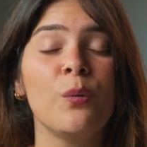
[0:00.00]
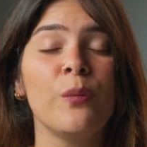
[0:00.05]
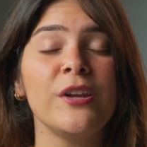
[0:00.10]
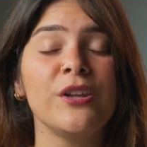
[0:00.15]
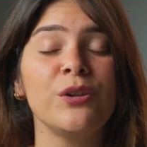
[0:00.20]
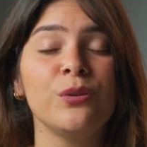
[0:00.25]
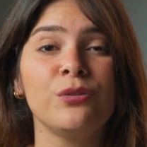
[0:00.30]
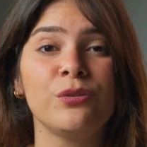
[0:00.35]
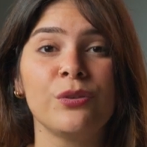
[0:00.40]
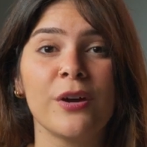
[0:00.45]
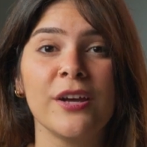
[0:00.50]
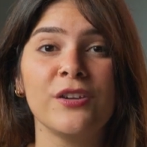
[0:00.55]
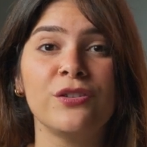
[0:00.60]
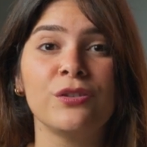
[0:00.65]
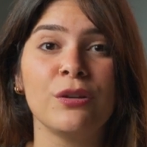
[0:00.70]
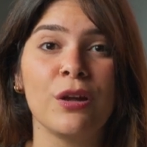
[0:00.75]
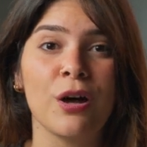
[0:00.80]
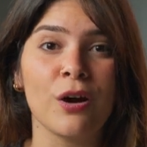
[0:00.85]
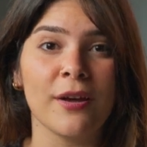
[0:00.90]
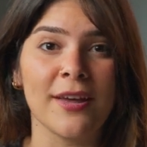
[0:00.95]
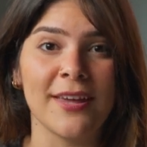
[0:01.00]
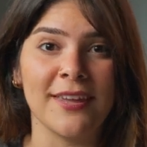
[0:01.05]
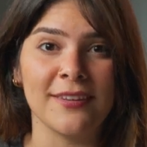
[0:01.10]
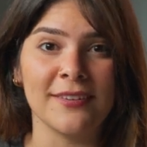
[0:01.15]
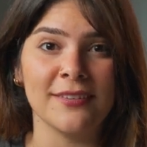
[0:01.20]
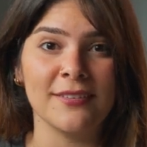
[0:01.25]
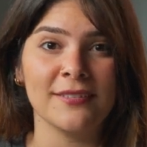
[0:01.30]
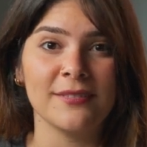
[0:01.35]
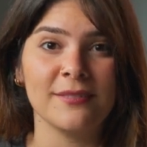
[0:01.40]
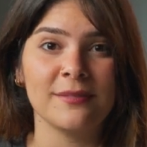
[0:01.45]
when you try to log in.
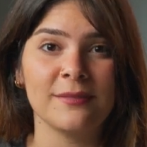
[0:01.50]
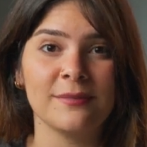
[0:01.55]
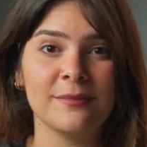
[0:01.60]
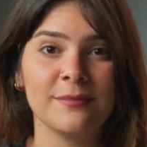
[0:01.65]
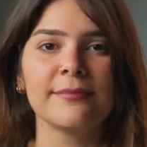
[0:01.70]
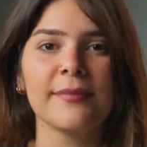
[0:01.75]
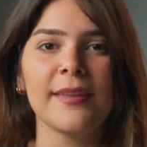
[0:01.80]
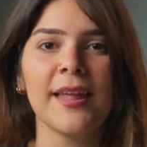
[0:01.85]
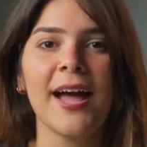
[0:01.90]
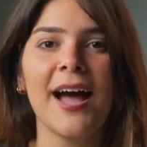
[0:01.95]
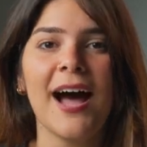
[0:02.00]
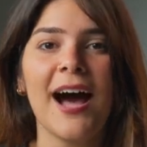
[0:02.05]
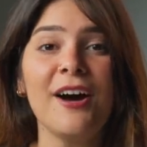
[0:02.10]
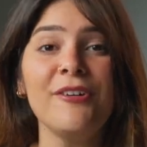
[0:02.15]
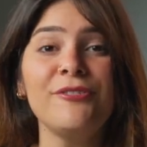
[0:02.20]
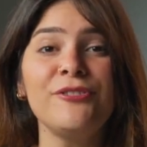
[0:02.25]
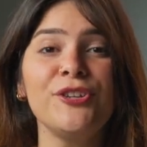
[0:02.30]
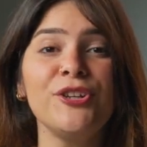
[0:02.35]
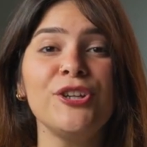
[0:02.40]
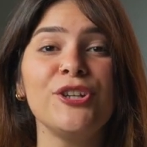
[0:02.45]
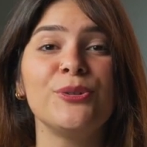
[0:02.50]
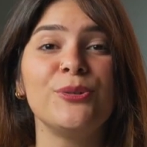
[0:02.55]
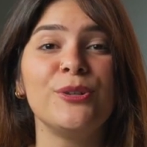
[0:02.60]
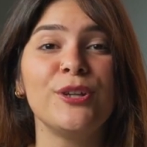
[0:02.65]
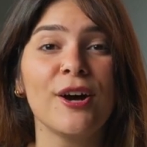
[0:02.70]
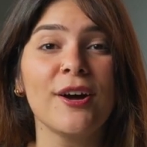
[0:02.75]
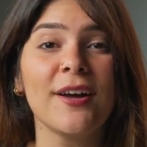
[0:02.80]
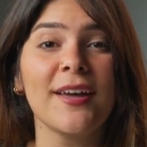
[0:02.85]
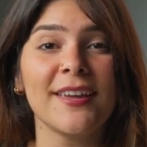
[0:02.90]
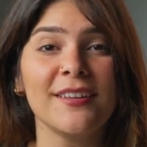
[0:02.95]
After you
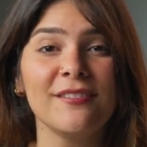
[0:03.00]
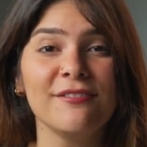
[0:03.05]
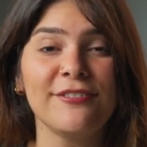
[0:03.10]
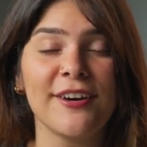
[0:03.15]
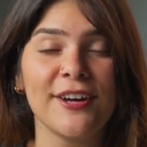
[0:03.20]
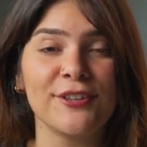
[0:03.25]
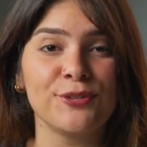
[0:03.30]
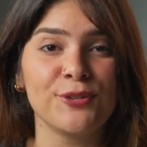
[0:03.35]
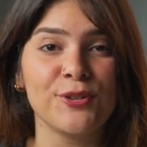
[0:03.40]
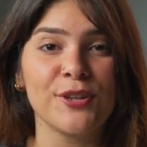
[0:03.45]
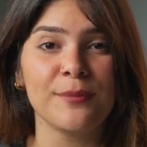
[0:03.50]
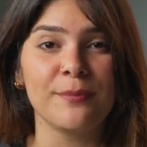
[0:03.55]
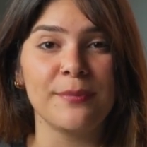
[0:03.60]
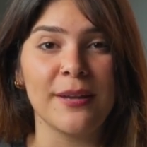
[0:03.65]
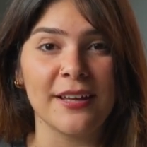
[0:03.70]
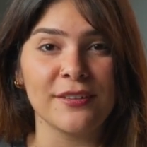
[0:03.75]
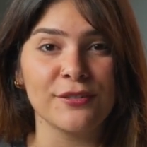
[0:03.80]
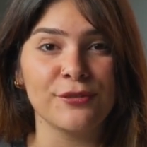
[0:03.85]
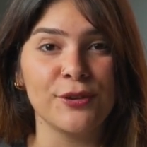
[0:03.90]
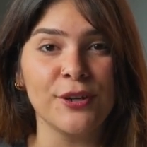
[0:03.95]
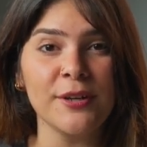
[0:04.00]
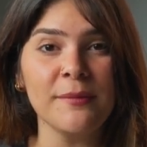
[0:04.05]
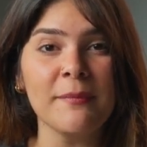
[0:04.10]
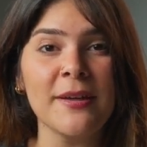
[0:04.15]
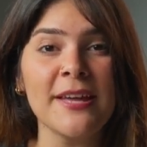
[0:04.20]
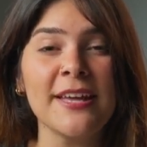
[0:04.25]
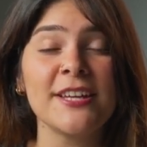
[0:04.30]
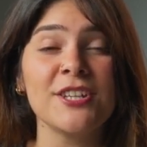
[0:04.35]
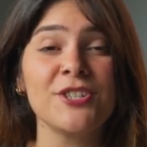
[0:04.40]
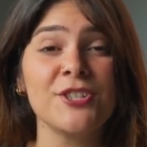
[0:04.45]
log in Fatoora platform,
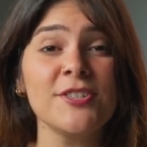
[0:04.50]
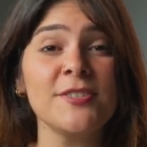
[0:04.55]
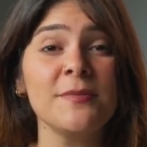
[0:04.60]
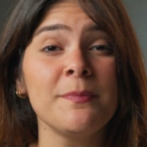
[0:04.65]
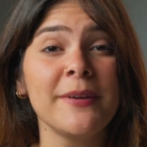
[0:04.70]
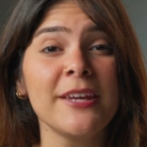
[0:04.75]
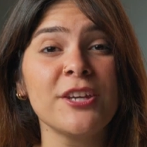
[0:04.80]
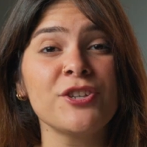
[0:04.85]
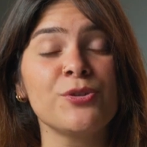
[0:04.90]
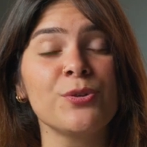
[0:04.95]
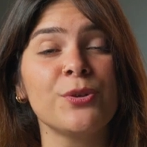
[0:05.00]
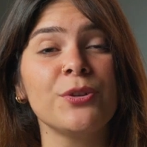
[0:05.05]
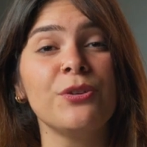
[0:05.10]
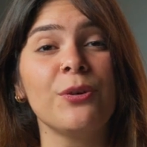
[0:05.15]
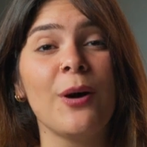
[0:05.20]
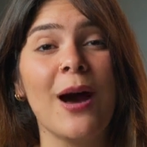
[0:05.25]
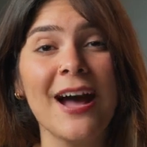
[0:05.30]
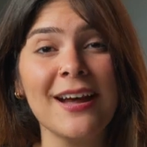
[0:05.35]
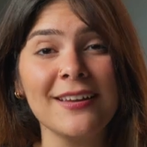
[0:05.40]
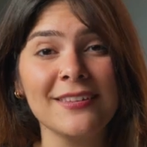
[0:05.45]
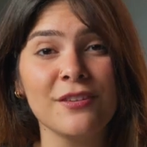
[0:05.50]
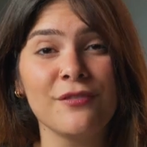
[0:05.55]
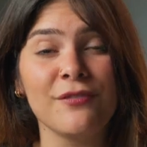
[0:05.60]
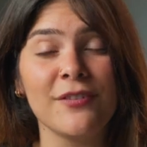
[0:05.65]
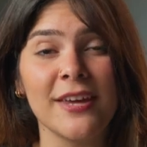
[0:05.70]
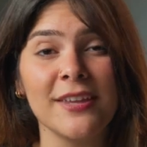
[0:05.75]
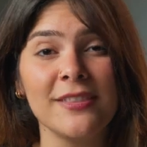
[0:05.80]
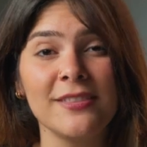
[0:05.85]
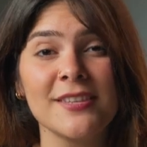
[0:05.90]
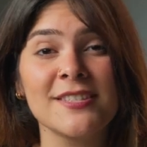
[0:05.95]
just make sure to
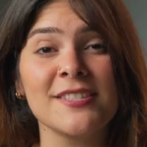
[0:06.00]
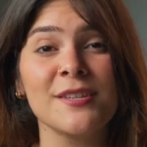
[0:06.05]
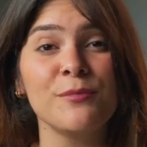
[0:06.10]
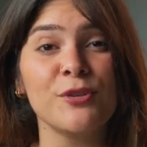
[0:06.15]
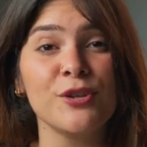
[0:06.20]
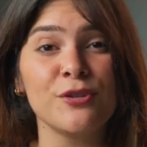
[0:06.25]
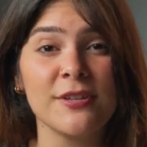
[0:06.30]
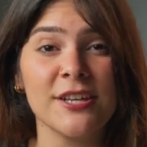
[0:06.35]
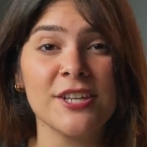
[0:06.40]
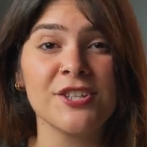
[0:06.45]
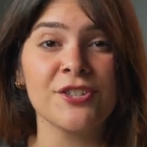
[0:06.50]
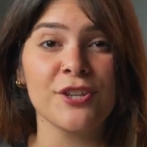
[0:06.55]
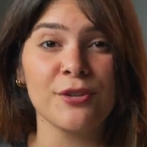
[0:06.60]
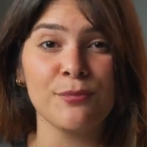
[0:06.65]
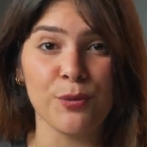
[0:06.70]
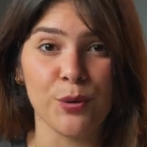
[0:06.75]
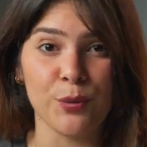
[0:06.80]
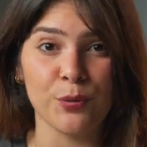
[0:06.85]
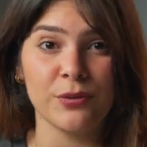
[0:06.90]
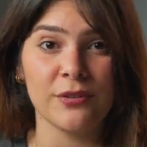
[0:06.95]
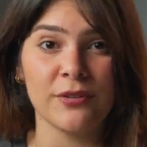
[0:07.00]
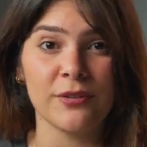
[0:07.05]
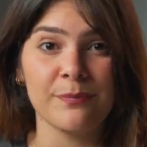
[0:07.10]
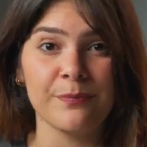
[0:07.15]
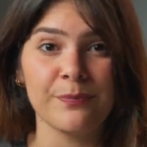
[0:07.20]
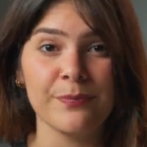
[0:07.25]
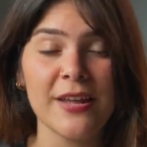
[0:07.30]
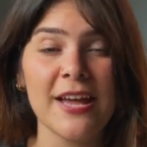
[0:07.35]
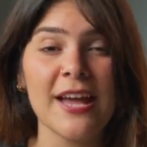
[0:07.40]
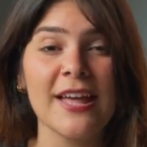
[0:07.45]
activate the simulation mode.
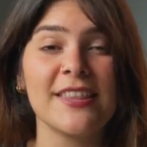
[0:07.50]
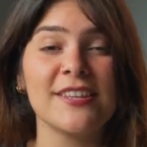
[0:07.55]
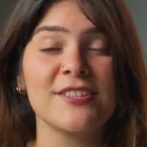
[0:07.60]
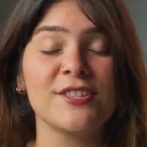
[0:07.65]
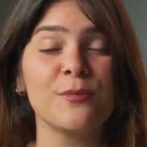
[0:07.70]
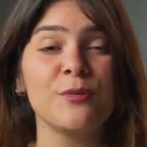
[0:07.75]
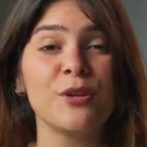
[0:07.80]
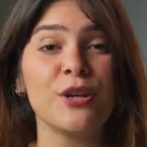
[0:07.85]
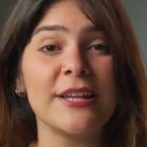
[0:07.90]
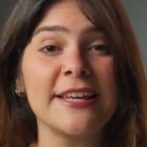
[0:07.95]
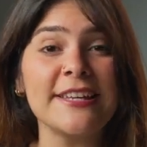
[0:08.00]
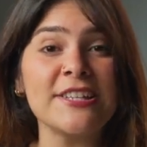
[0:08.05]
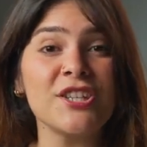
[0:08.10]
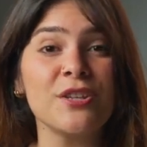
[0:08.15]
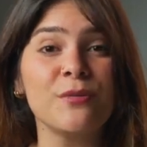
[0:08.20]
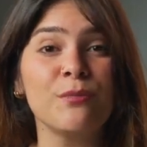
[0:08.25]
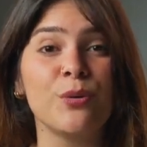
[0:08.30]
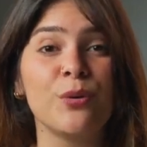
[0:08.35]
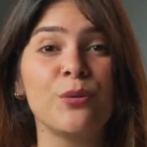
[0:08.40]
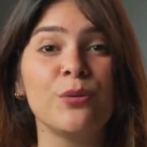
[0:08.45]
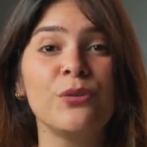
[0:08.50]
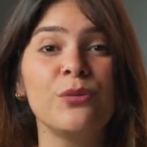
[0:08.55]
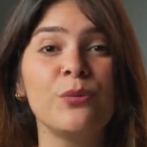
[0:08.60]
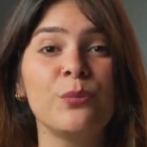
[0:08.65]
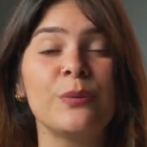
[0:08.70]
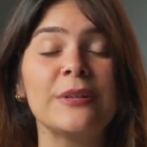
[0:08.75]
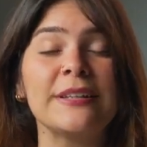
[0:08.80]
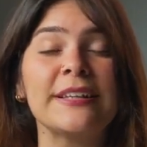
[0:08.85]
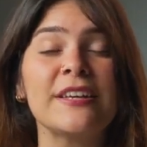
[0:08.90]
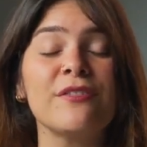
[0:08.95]
The simulation mode
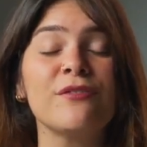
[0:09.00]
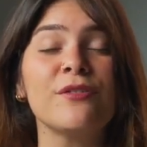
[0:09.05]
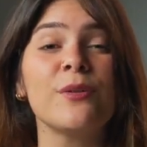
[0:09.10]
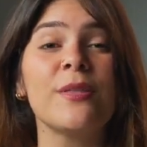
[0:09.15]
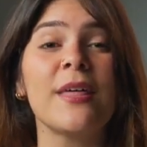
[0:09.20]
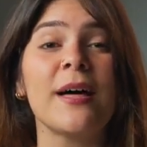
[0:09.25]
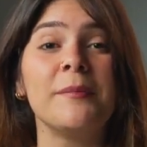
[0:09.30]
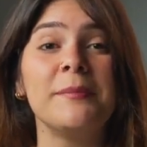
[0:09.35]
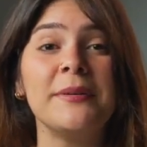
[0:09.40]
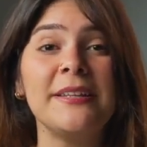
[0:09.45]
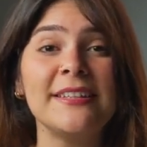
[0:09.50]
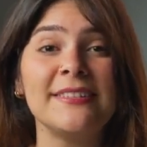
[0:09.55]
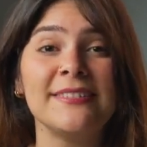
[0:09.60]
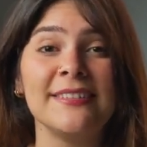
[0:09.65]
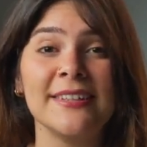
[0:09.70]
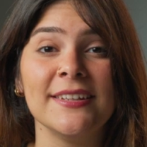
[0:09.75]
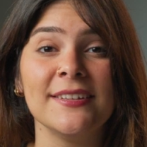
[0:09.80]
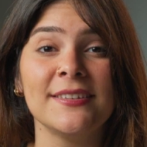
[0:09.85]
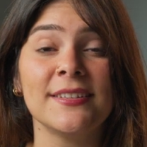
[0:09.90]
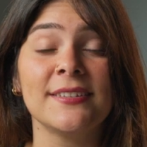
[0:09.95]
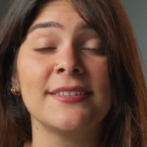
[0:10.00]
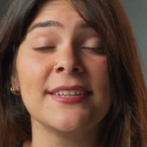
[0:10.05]
will give you the ability to